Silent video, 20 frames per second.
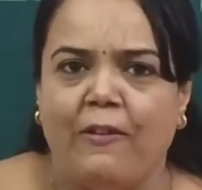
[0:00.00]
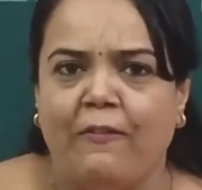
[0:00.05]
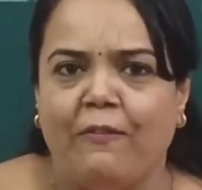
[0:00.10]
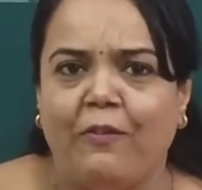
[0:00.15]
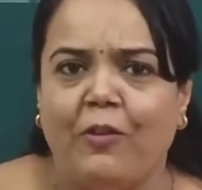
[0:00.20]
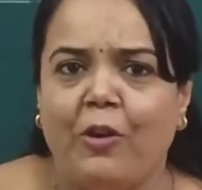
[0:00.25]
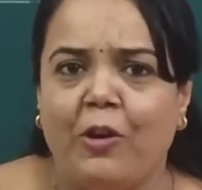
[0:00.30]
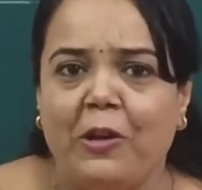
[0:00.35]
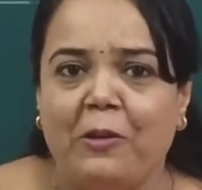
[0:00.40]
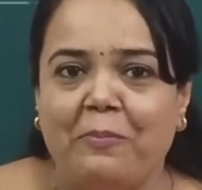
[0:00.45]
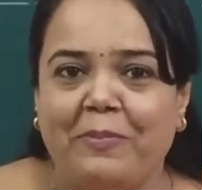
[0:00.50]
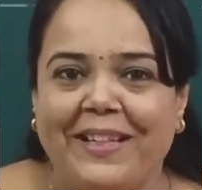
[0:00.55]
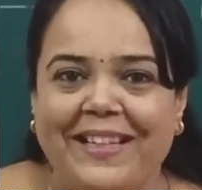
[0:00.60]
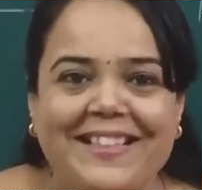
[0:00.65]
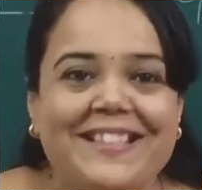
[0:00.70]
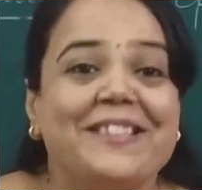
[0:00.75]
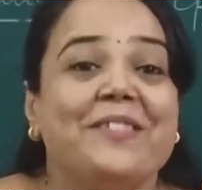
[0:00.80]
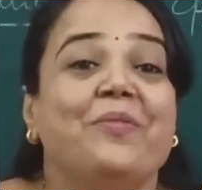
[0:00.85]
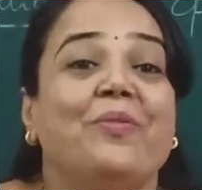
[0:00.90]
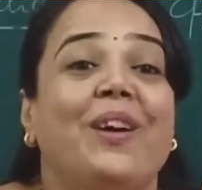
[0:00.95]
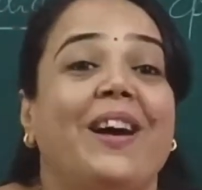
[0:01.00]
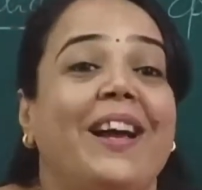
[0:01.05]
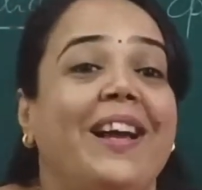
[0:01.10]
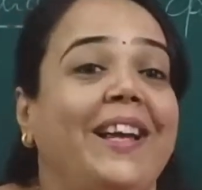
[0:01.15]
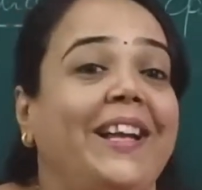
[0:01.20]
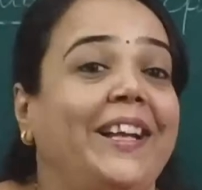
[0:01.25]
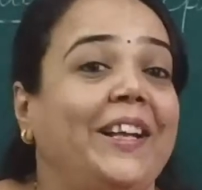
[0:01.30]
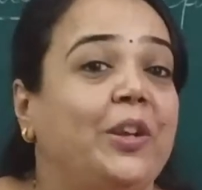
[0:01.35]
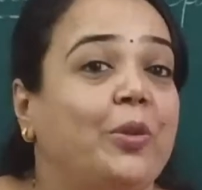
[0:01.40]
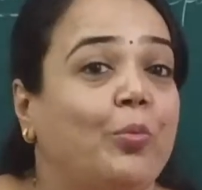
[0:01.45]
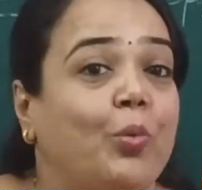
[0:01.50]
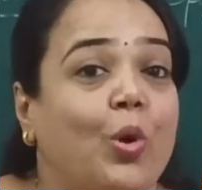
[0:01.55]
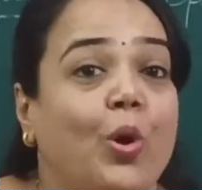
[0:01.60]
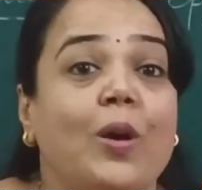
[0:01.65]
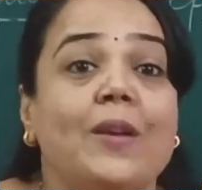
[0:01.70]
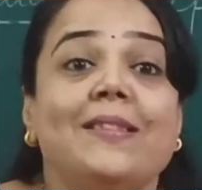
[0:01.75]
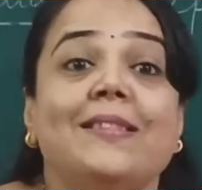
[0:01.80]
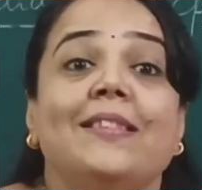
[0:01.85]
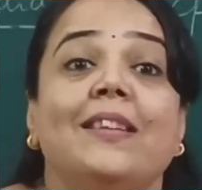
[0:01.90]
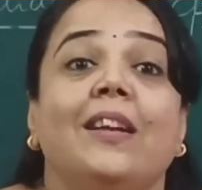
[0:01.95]
Fall means why it
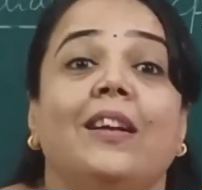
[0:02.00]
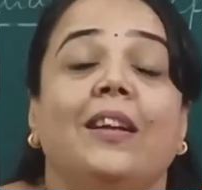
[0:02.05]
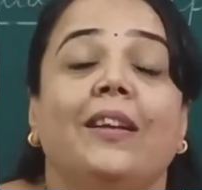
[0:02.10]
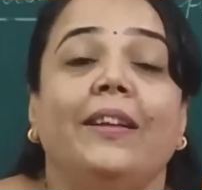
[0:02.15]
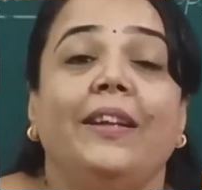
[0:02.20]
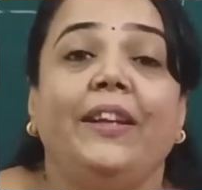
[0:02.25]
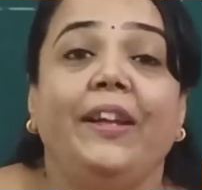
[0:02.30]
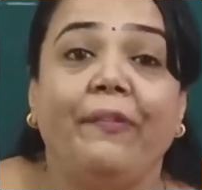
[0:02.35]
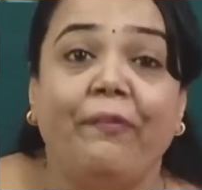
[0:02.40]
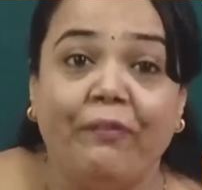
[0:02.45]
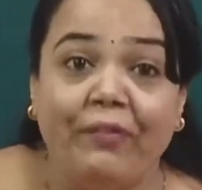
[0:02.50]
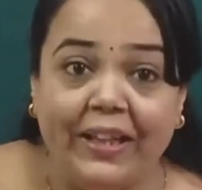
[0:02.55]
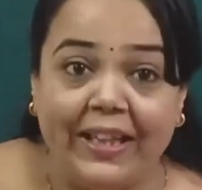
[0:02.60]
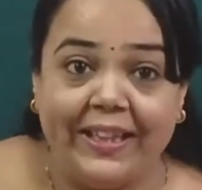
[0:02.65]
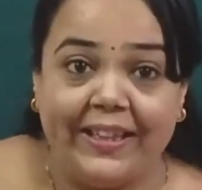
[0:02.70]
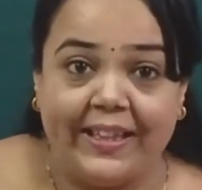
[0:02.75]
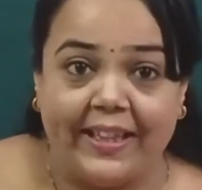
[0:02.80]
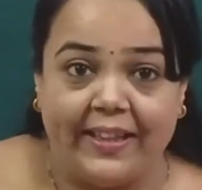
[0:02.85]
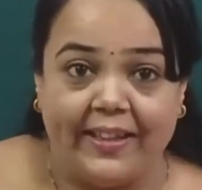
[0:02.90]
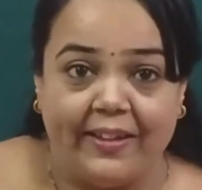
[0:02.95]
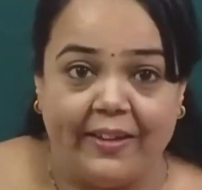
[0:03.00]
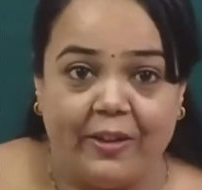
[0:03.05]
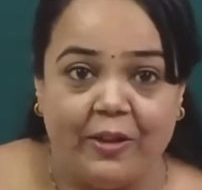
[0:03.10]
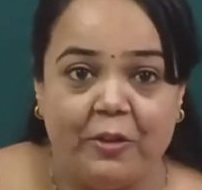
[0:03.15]
was defeated.